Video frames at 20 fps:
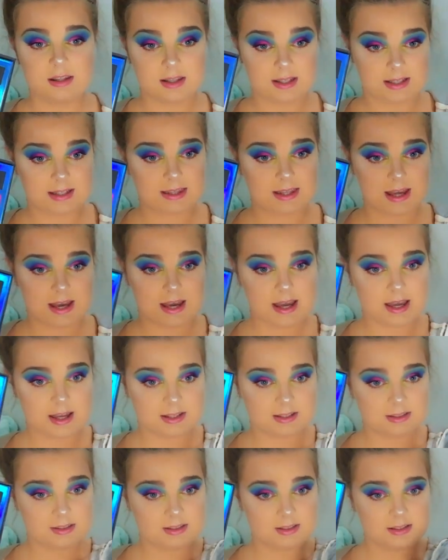like that
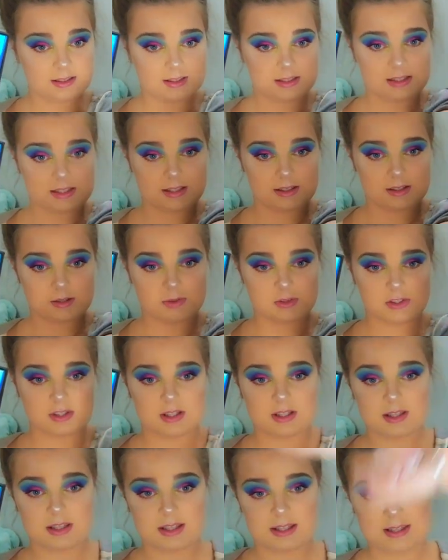instead of
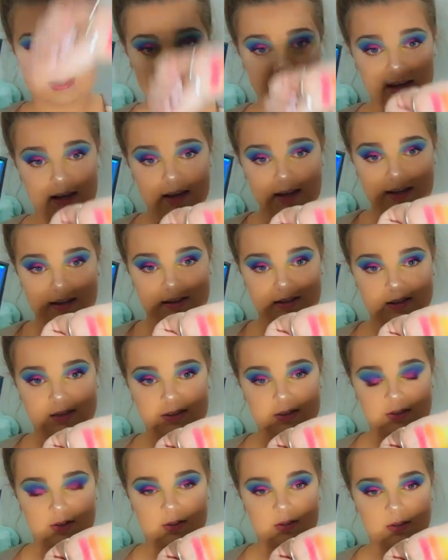swatching it like that.
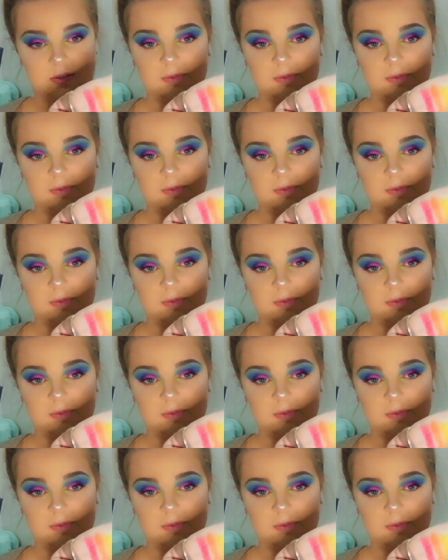So